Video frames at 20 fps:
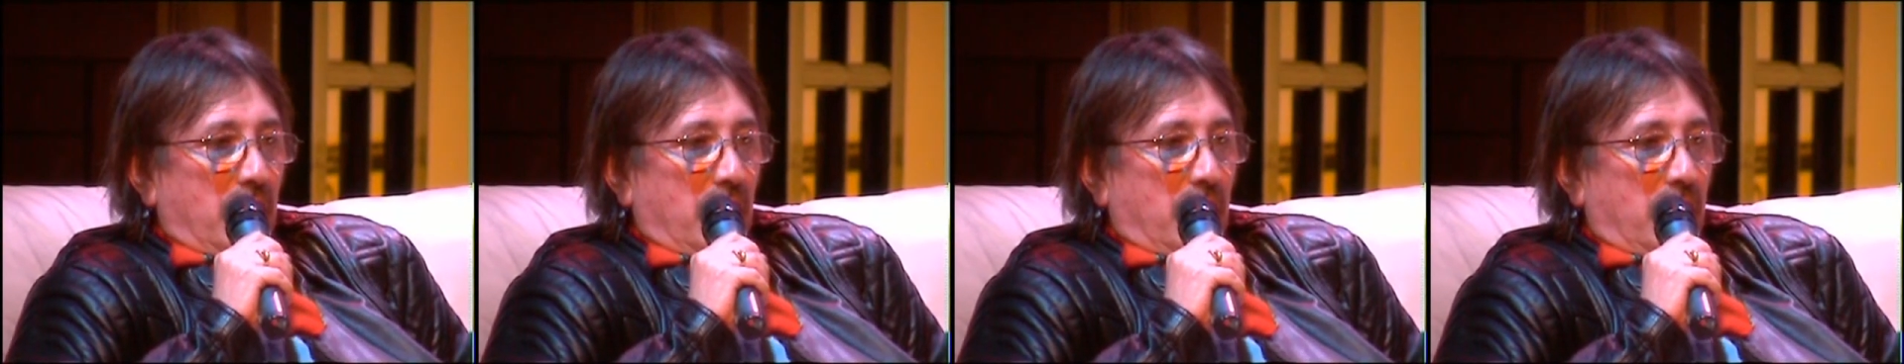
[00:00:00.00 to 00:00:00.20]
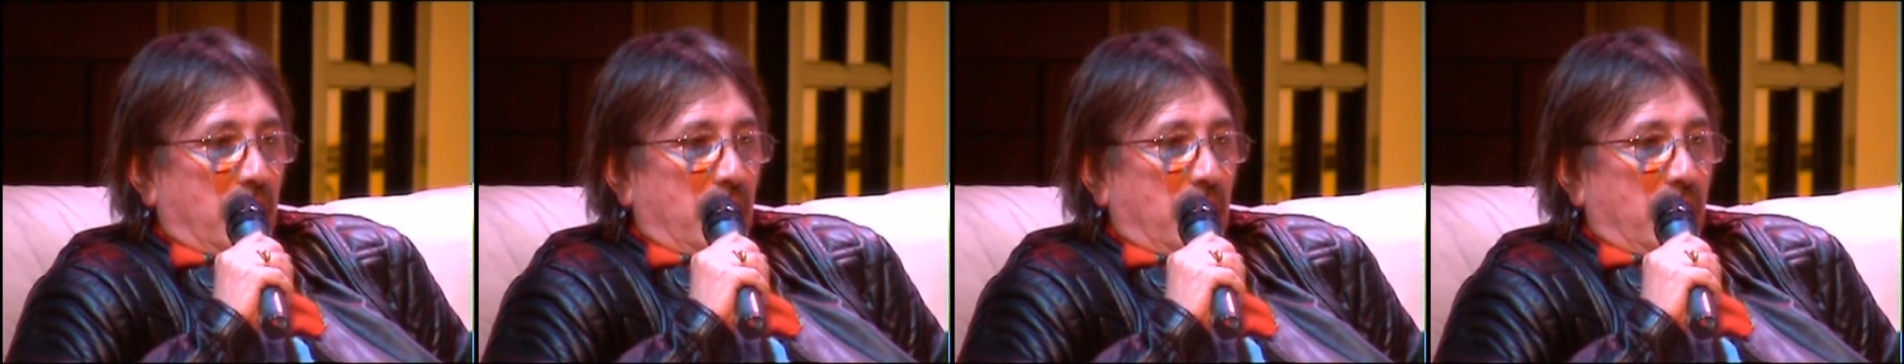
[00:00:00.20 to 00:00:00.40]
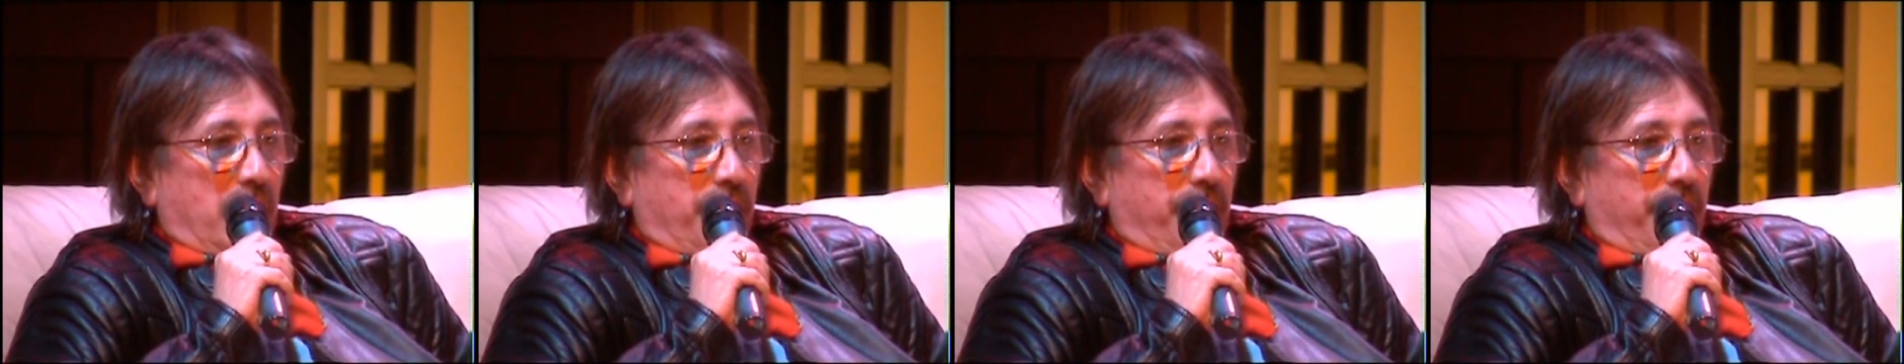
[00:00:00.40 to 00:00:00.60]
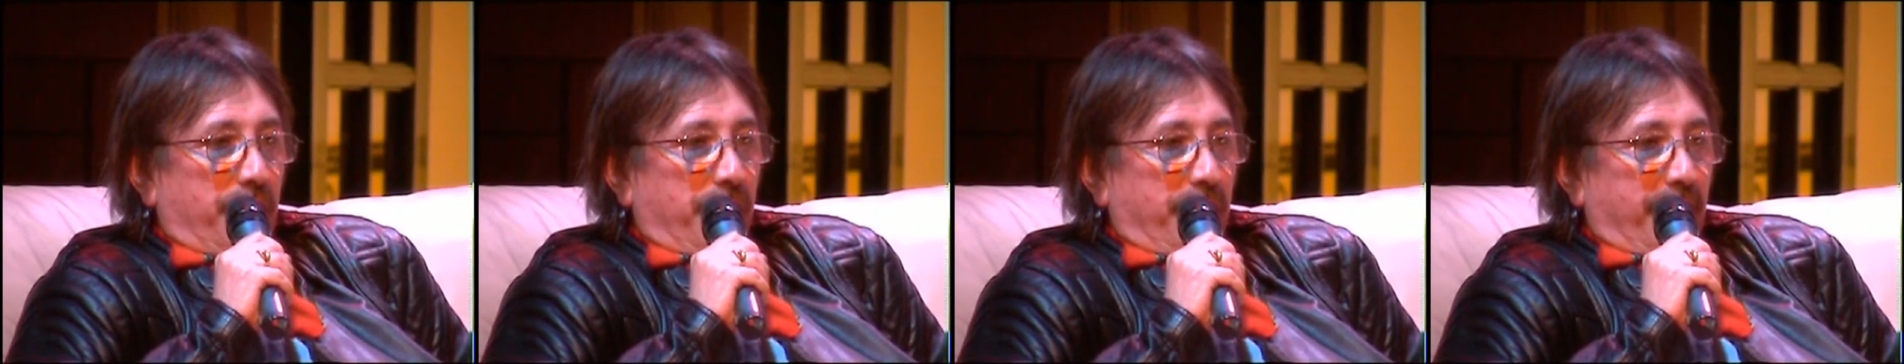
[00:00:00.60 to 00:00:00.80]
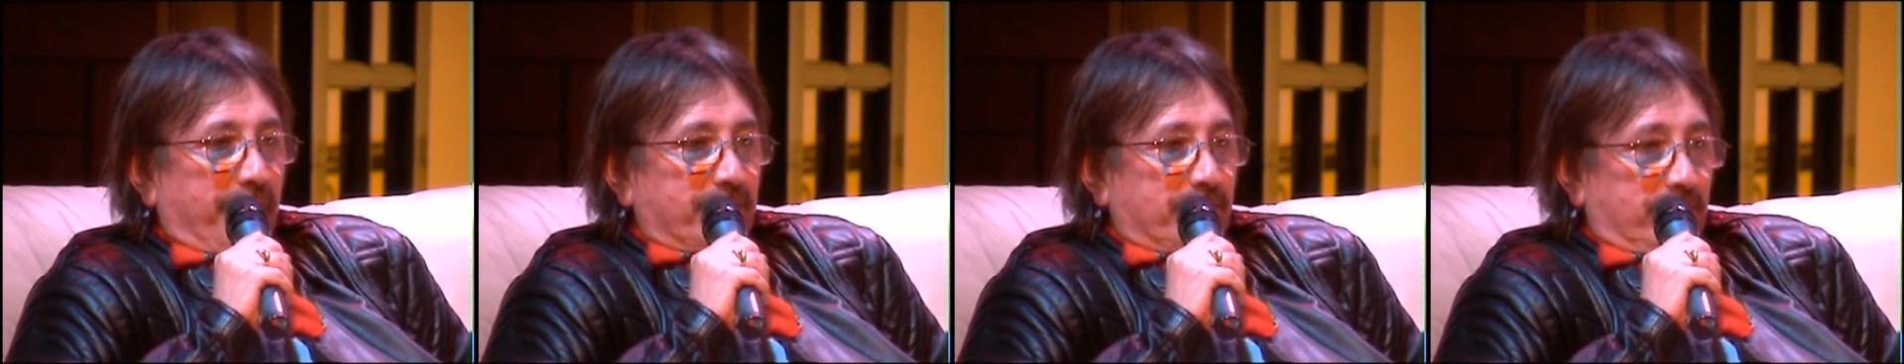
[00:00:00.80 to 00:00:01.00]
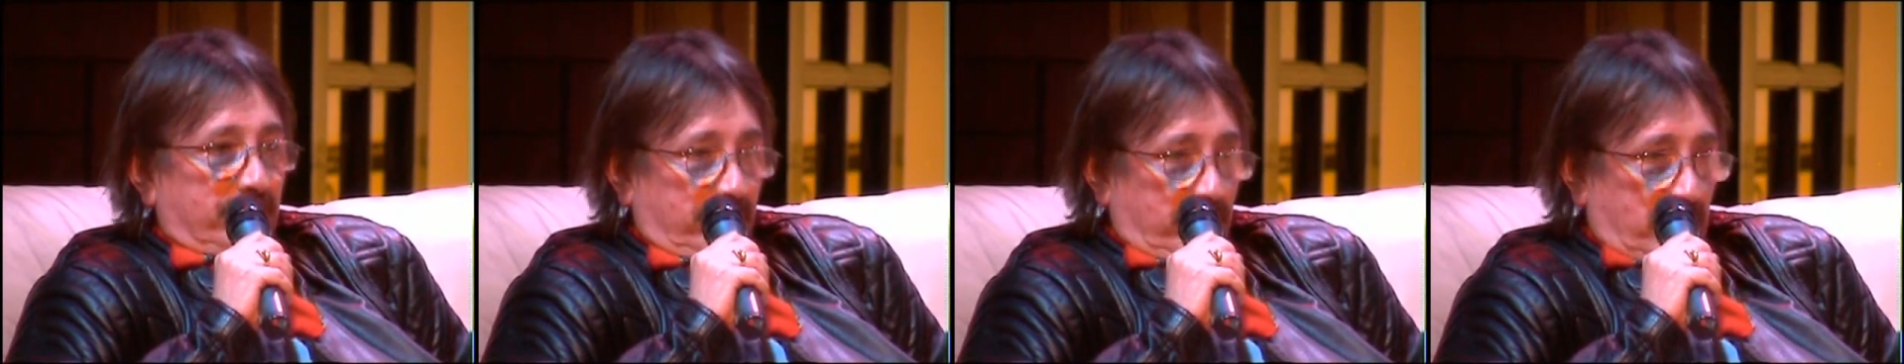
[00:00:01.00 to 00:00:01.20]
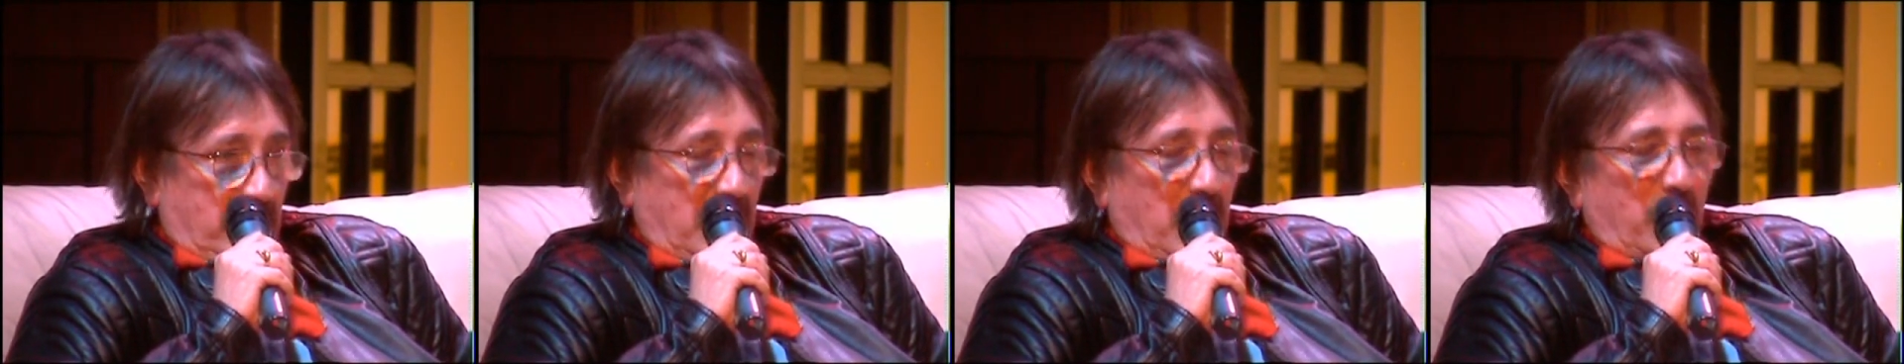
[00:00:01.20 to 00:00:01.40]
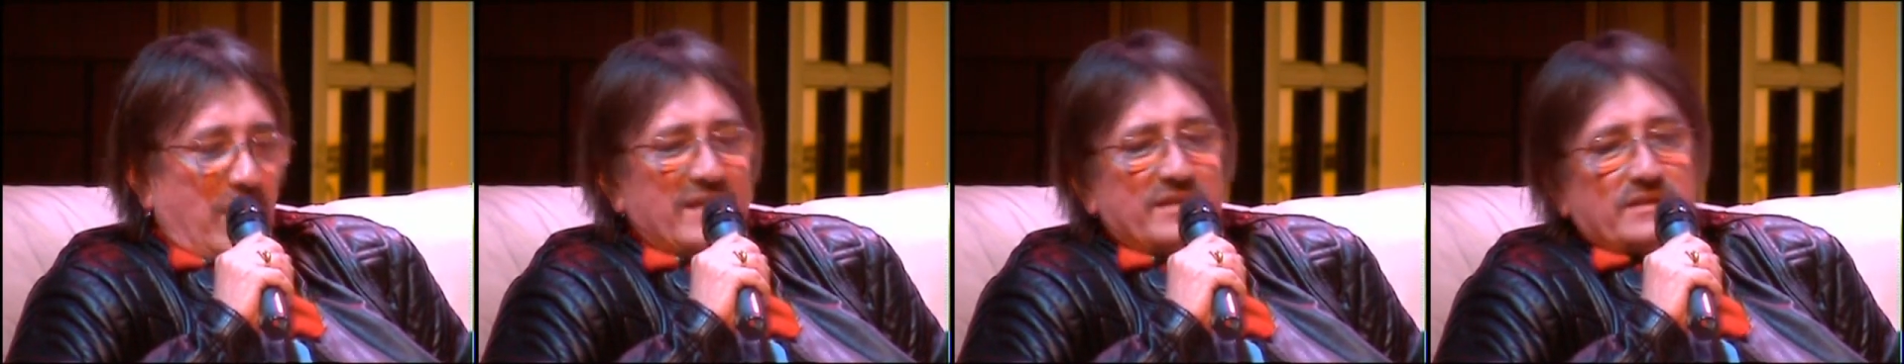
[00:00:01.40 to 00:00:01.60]
And
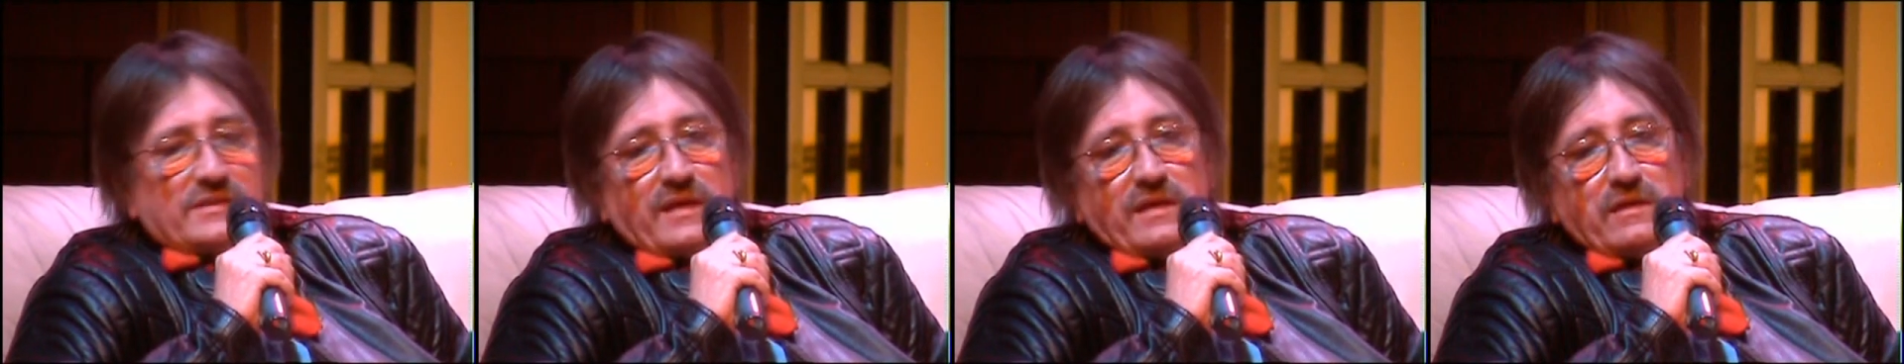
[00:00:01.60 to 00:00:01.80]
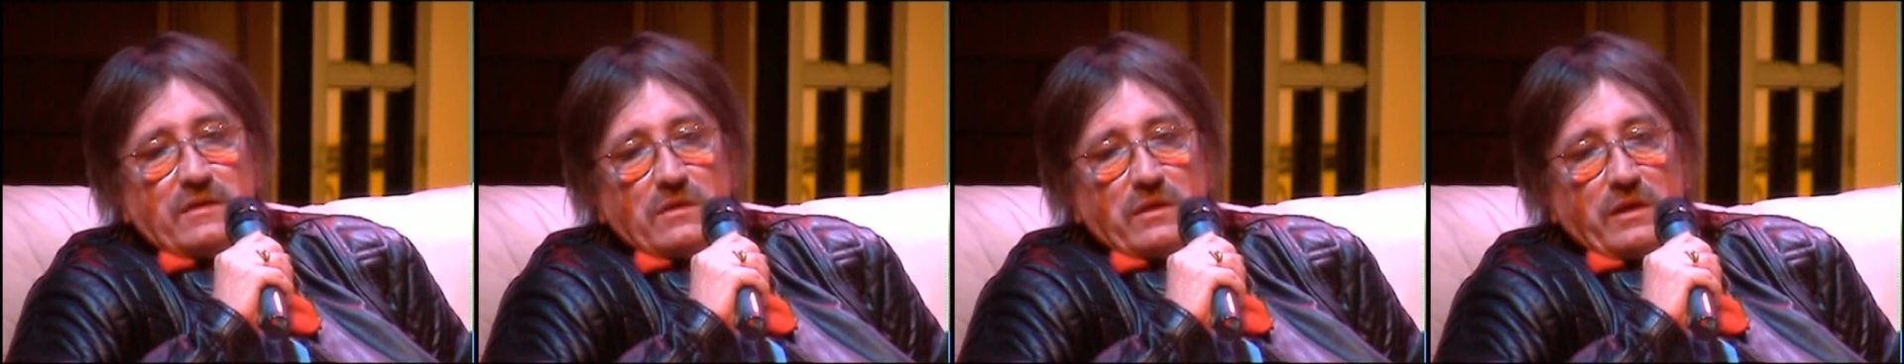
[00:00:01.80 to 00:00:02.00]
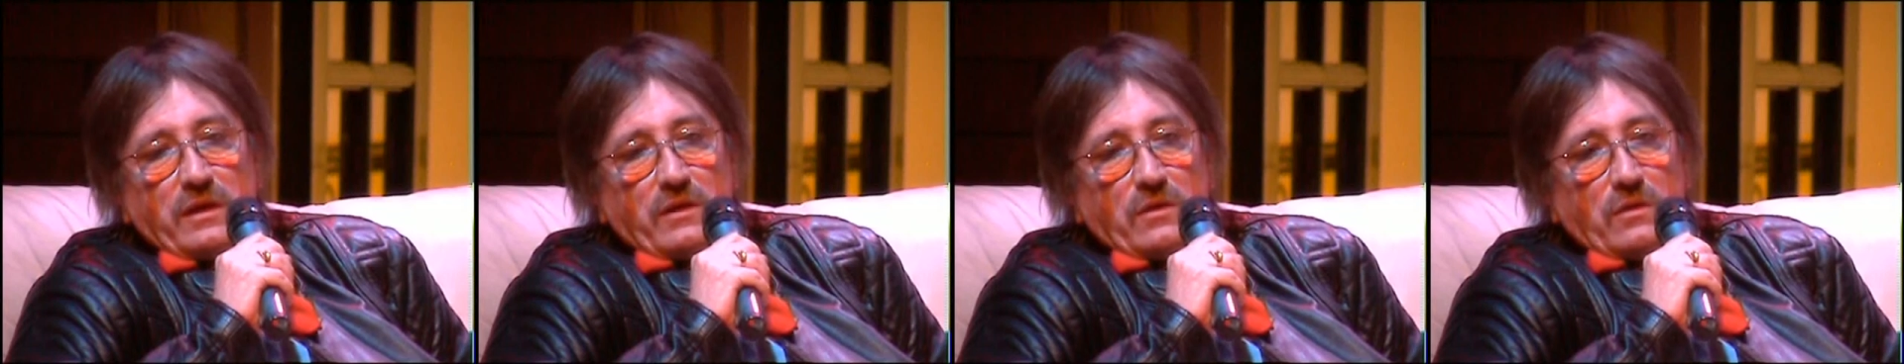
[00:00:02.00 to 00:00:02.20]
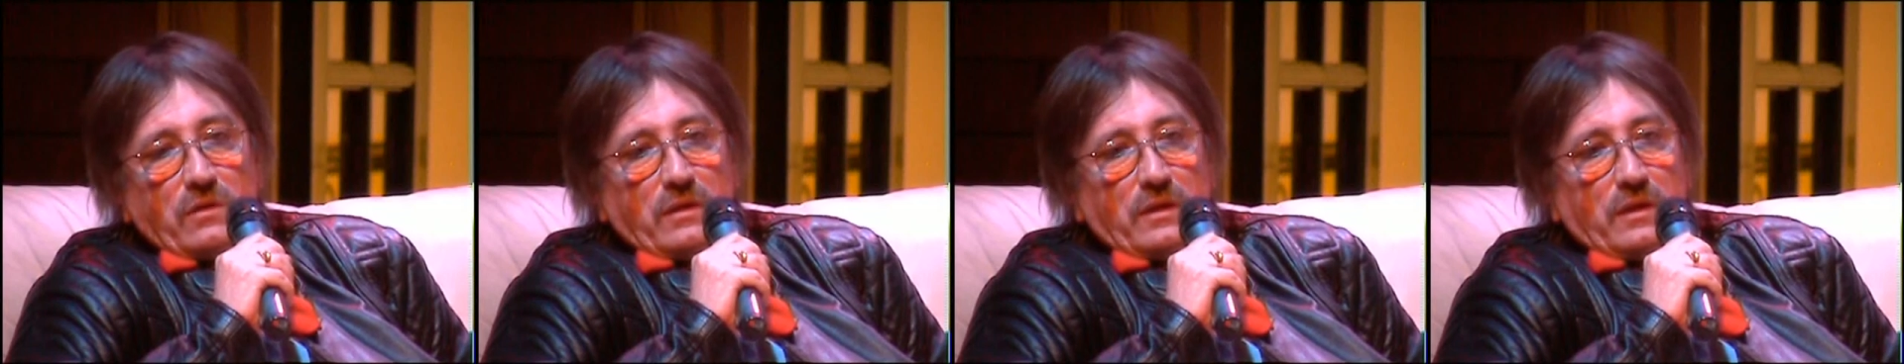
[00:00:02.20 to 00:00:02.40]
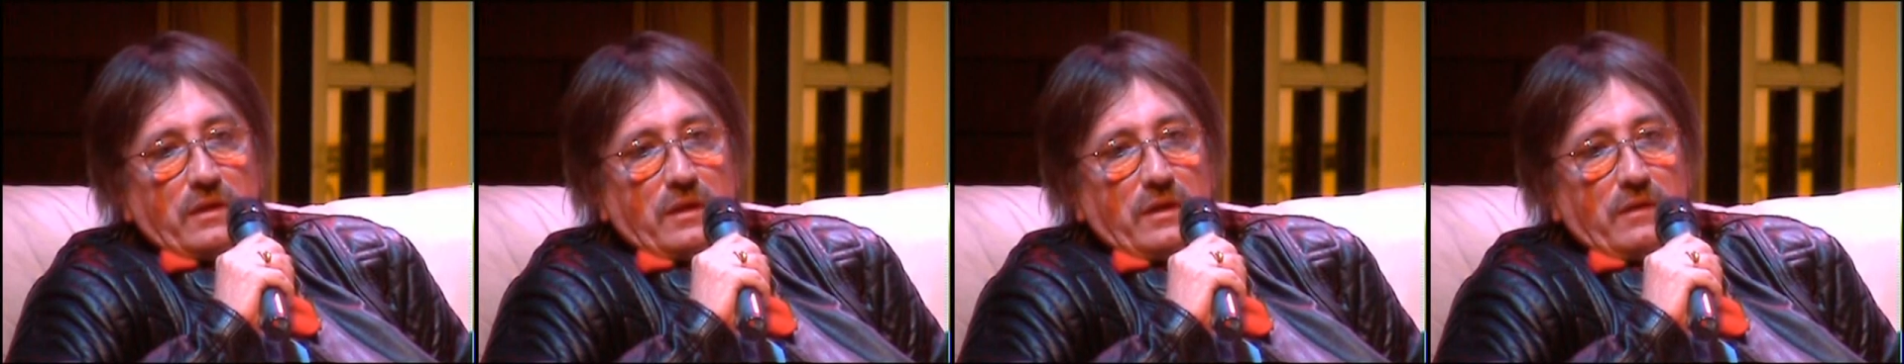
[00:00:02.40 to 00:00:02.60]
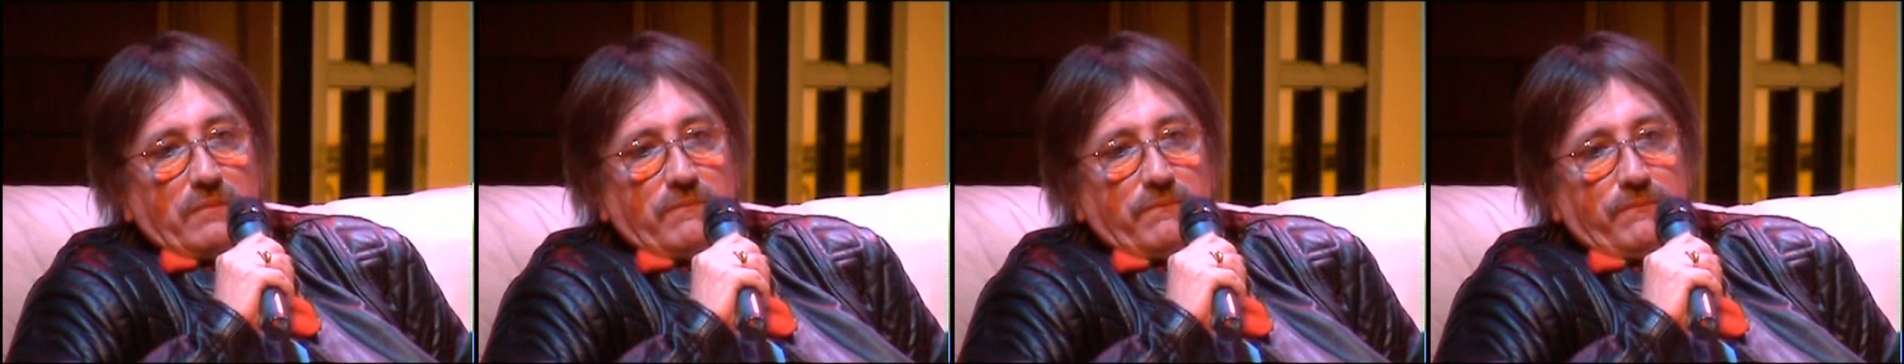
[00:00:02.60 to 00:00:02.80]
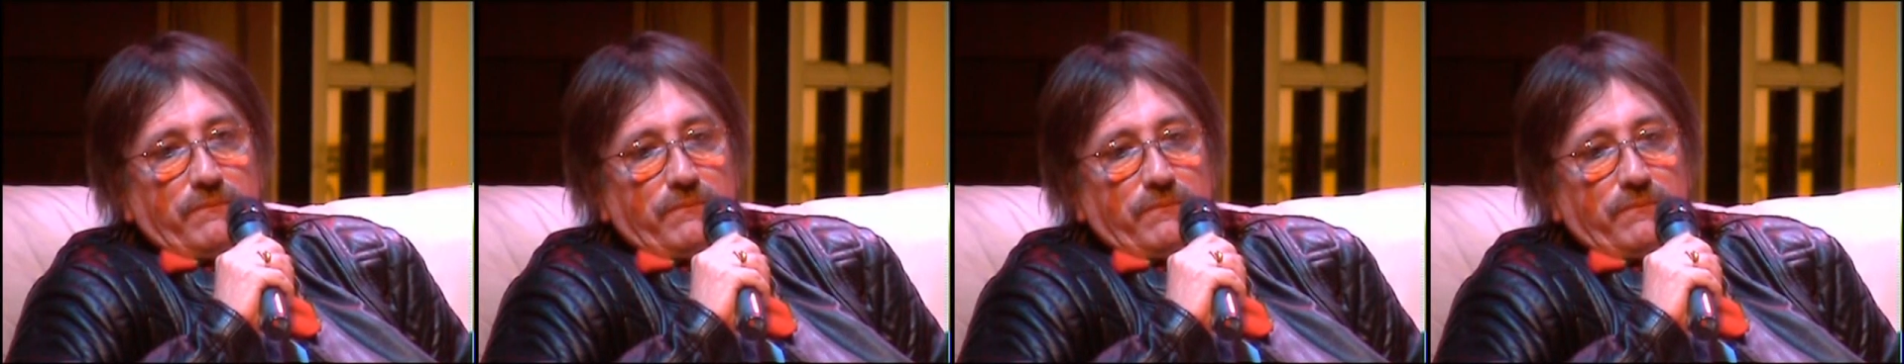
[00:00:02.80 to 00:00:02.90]
I went in there, you know, and